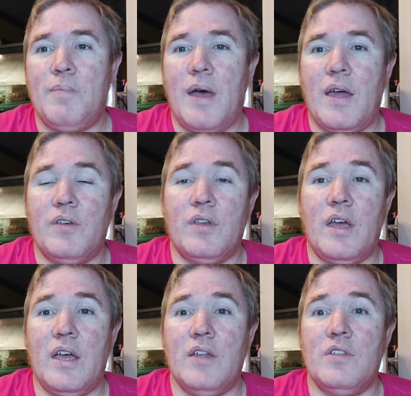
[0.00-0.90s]
the pattern
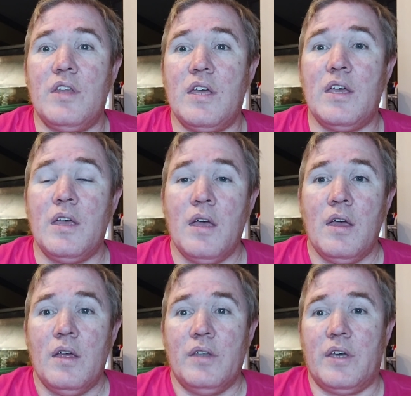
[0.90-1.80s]
and the
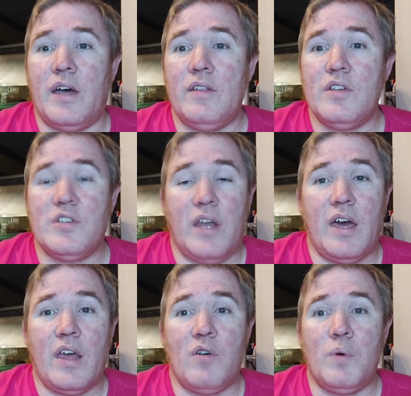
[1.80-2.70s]
colors and
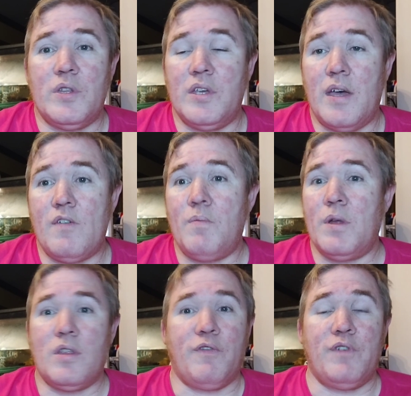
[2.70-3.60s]
how they all went together,
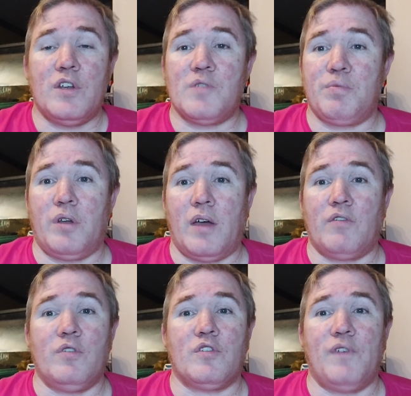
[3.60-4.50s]
but the finished
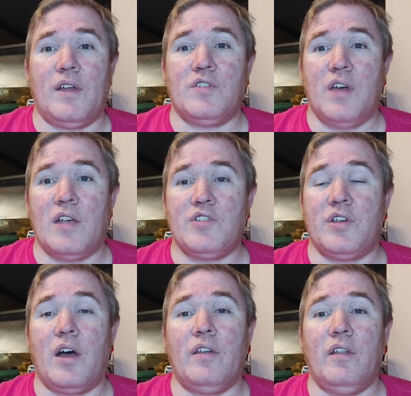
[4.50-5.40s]
product looks fantastic.
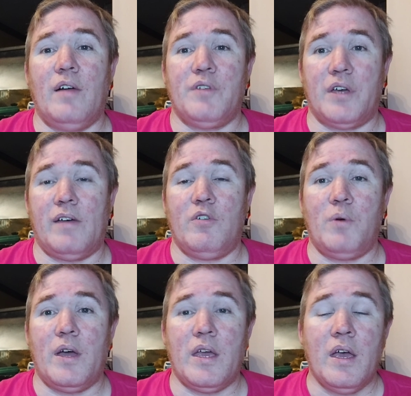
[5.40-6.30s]
I love the
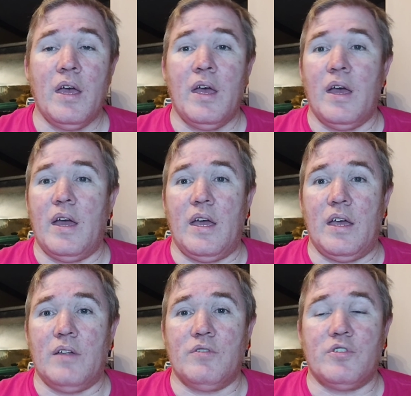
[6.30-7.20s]
colorway,
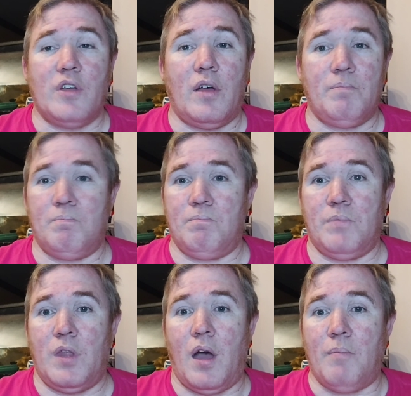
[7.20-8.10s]
and
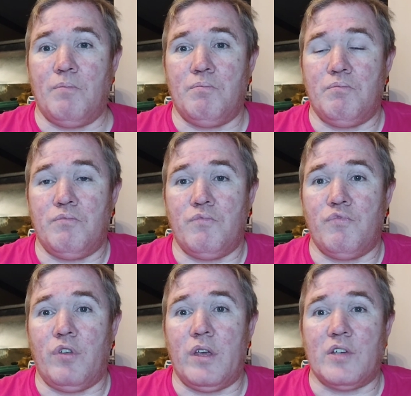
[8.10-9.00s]
I'm
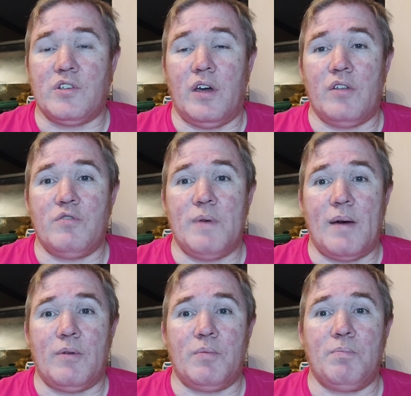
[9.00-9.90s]
really excited to be
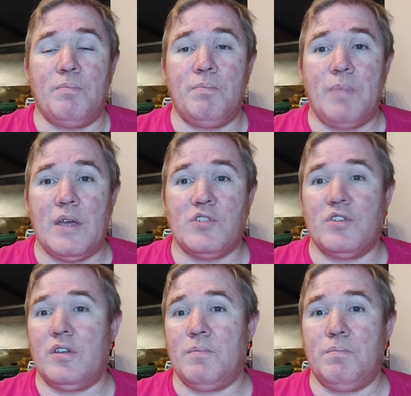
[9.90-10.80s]
able to baste
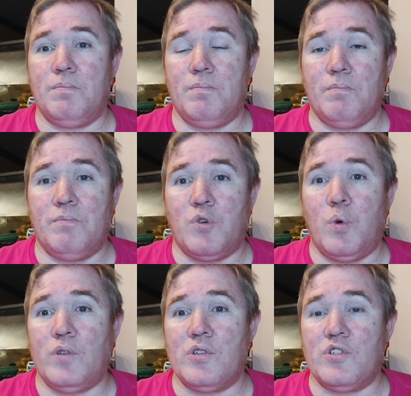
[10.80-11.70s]
it and
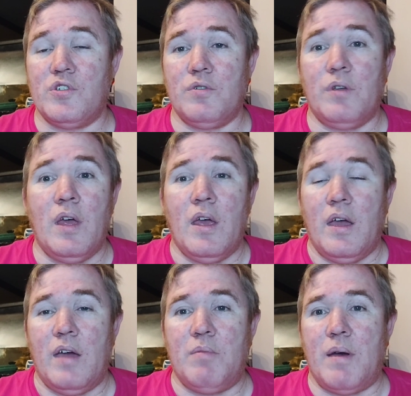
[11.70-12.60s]
quilt it soon
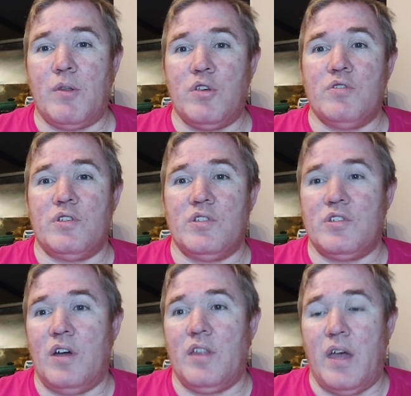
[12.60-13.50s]
and be able to use it
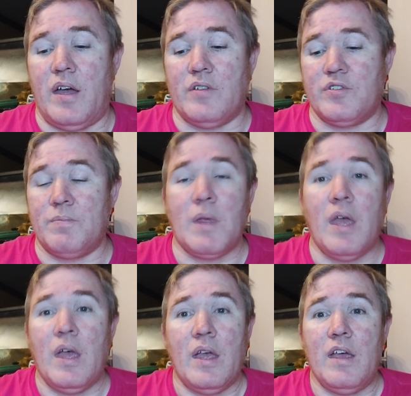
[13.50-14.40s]
inside the house.
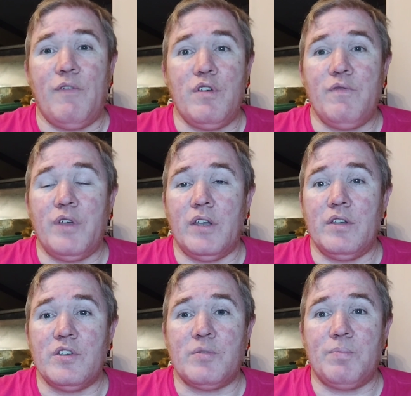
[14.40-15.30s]
If you've done
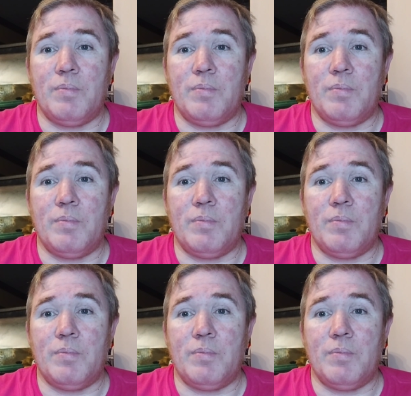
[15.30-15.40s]
this